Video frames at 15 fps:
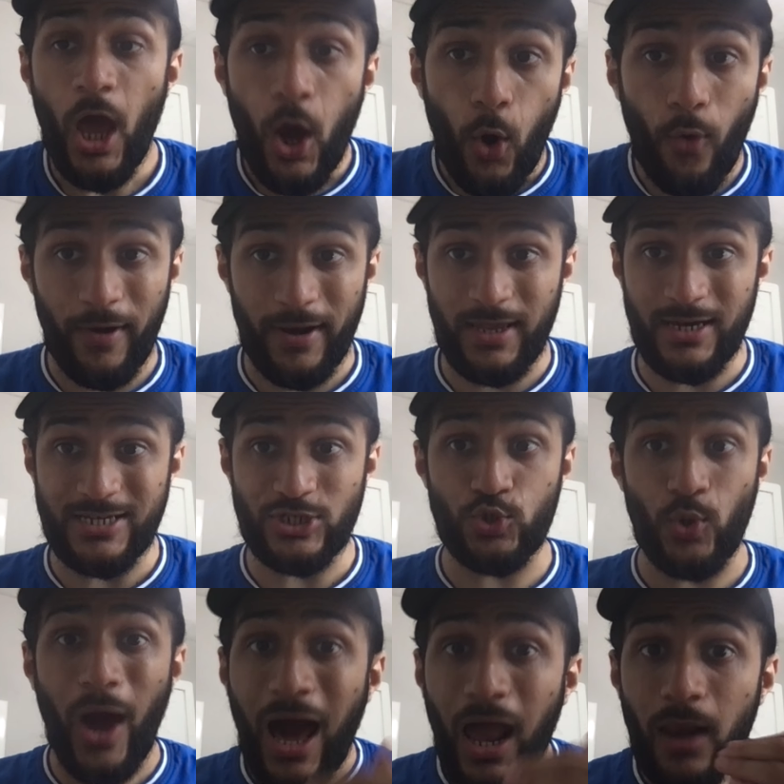All right, guys.
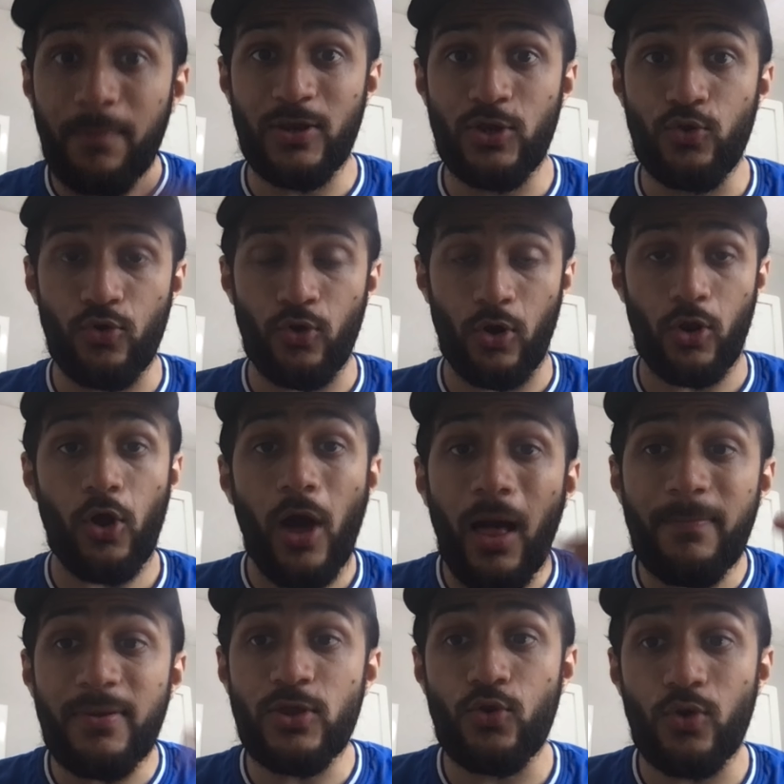So
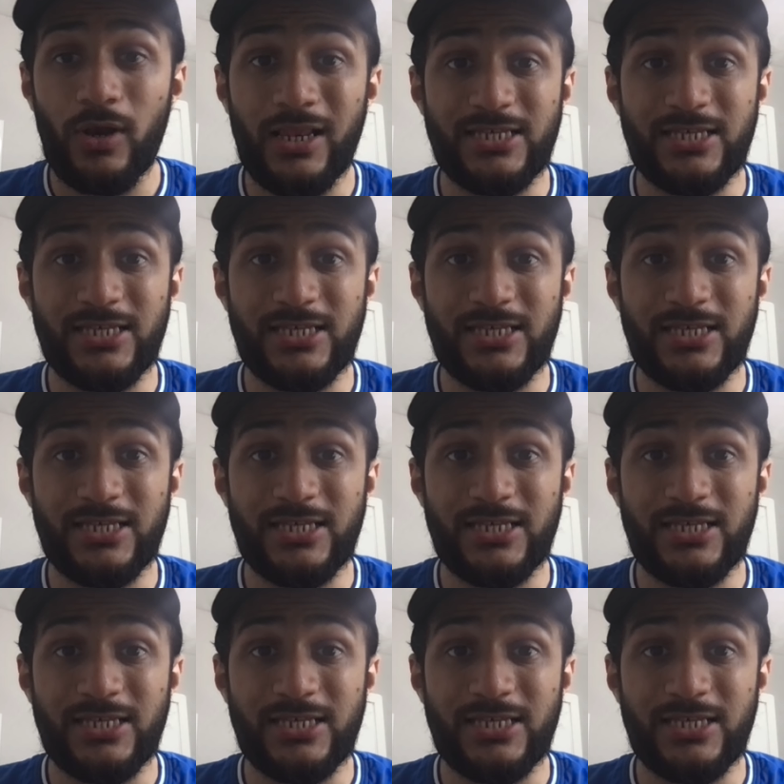allopurinol